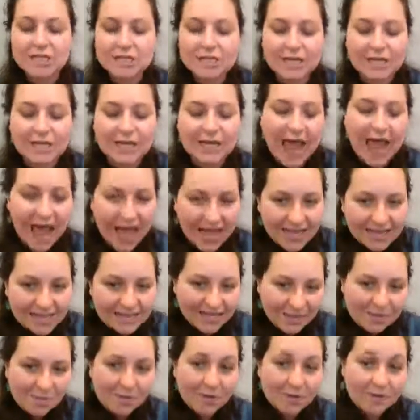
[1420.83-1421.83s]
It ends
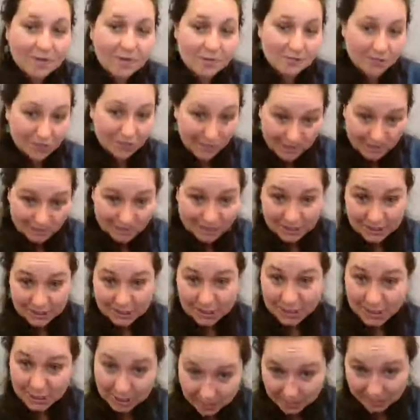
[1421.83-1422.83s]
up with a trip to
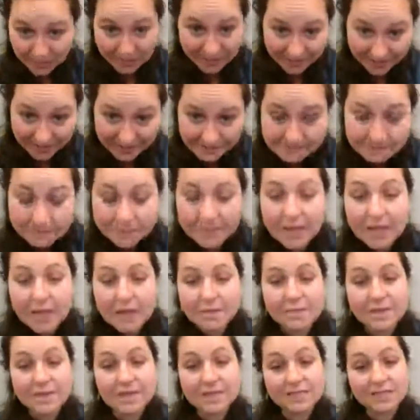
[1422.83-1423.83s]
Cuba
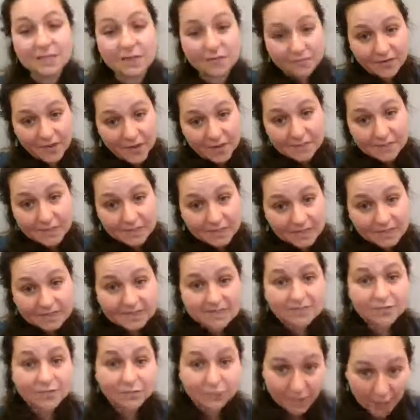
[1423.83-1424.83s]
because her family
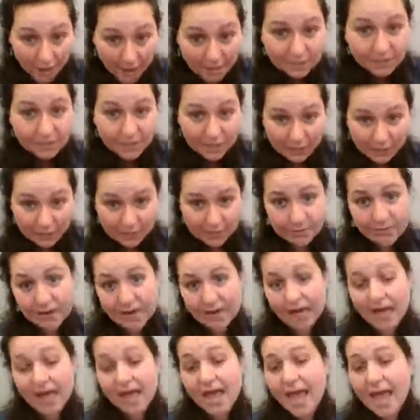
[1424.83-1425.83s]
is from
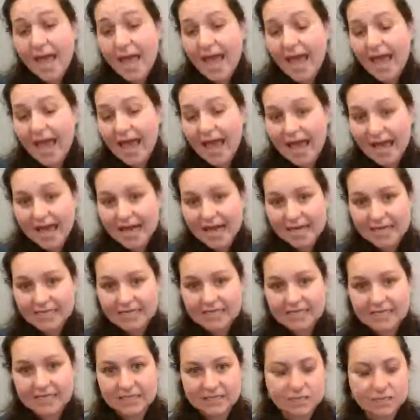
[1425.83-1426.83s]
Cuba,
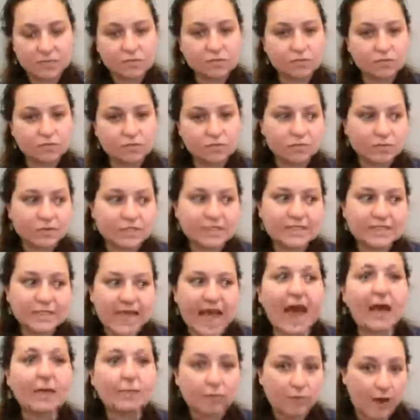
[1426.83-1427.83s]
and this is
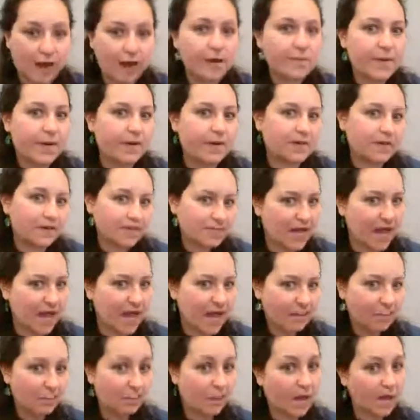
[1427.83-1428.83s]
set right about the
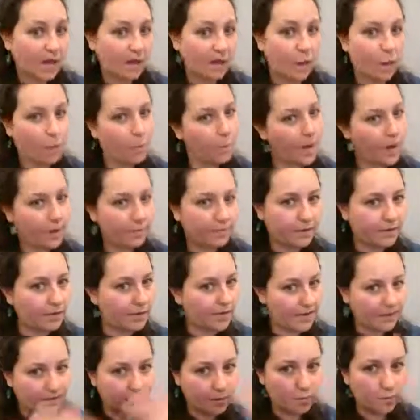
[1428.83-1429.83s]
time when Obama
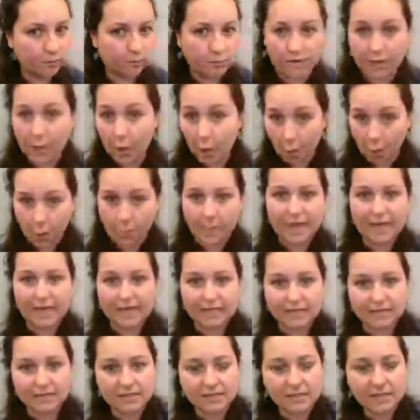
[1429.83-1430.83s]
had
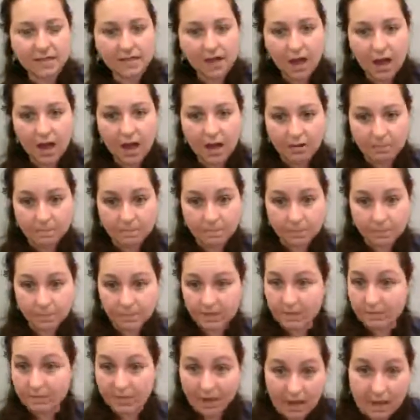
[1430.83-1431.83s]
reopened
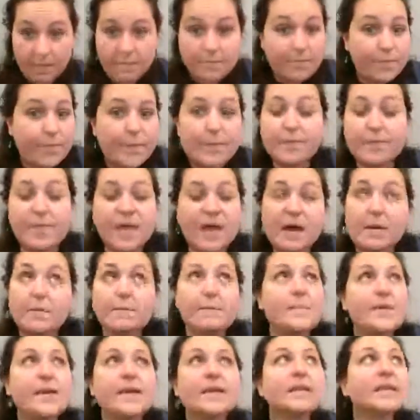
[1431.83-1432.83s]
the
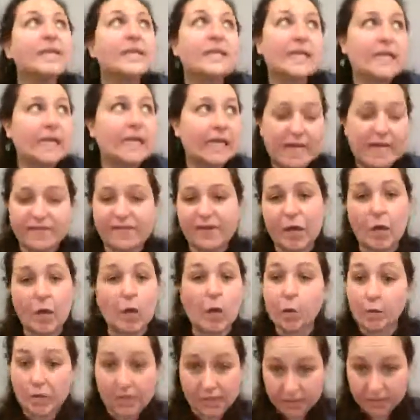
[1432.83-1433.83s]
ability to even
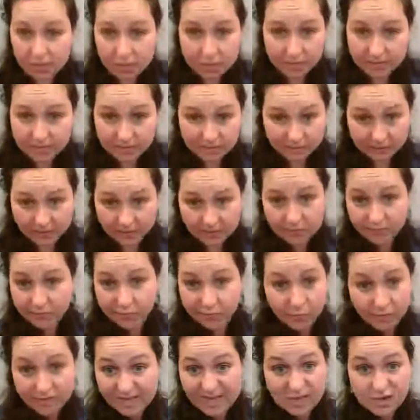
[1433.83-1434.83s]
go to Cuba, right?
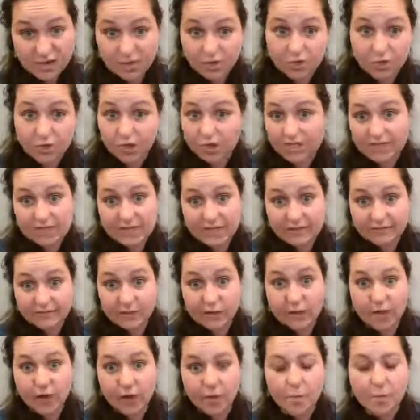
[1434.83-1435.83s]
Before that, you couldn't even
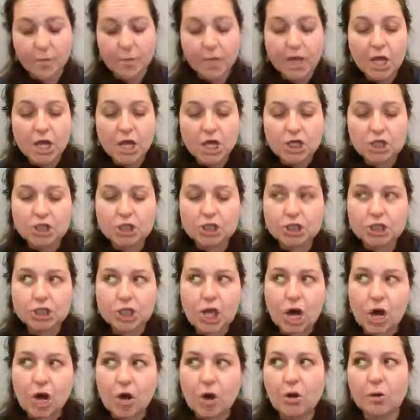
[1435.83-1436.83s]
go.
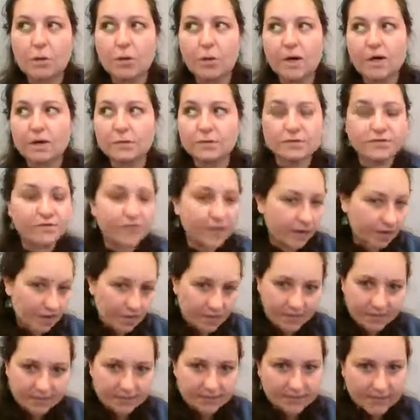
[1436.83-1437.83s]
So it was
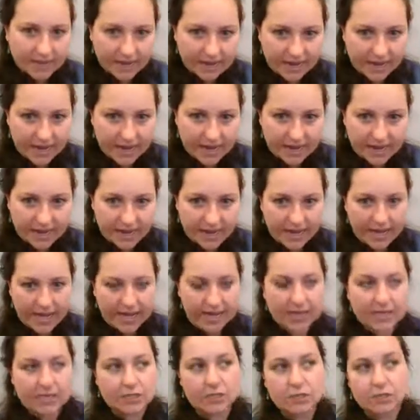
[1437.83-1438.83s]
very exciting,
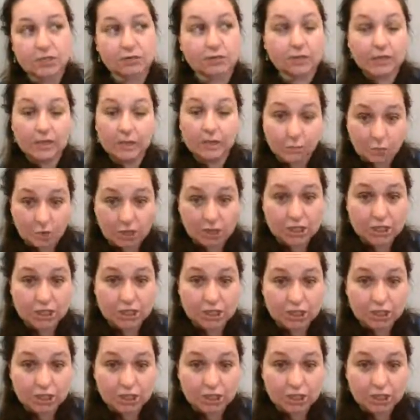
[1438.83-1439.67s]
and she really wanted to